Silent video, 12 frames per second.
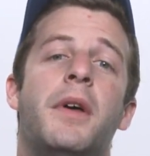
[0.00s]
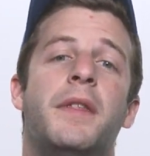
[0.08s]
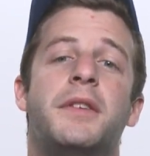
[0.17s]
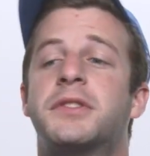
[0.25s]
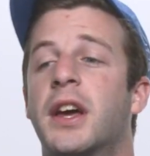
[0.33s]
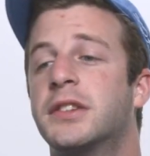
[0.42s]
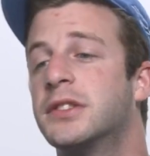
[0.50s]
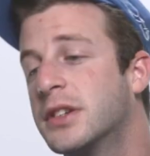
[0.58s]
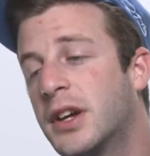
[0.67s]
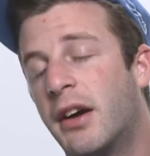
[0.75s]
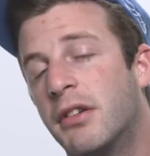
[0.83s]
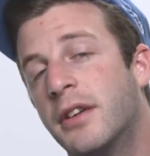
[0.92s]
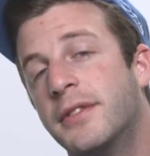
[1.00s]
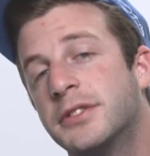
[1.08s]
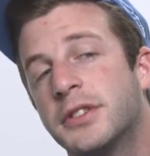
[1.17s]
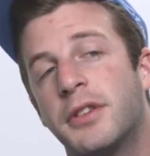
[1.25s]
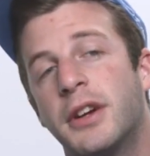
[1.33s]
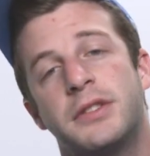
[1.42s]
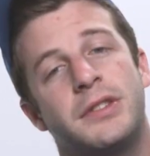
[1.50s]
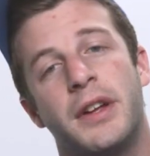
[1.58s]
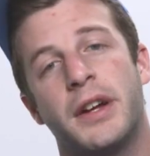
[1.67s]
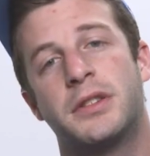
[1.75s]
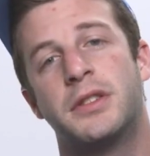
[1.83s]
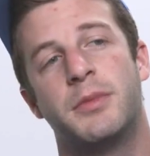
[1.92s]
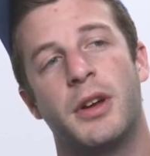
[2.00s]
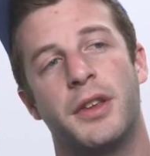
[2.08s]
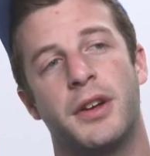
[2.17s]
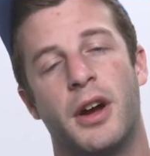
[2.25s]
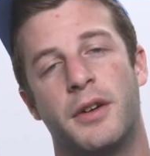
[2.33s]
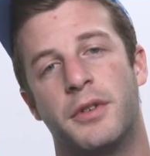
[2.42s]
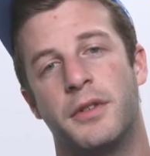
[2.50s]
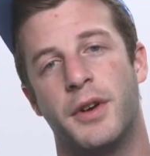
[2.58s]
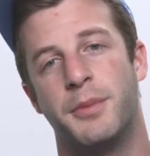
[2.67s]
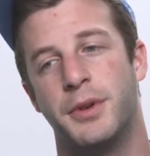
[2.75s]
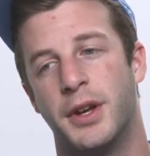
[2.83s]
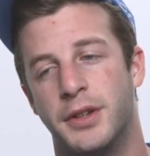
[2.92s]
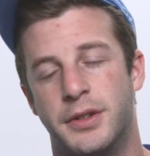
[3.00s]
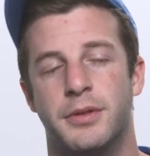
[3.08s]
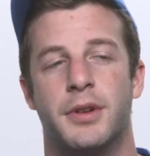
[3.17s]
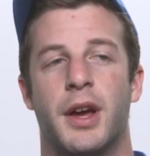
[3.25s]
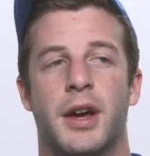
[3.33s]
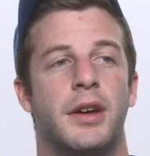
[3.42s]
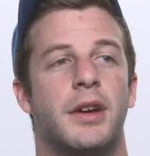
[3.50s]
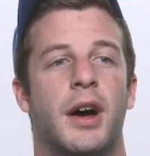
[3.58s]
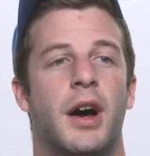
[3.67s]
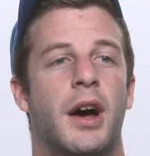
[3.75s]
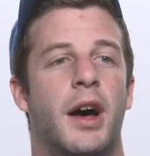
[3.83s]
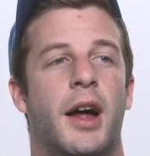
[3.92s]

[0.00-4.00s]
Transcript: In this case, I think Kyrie Irving is a great selection to be on the cover of NBA 2K.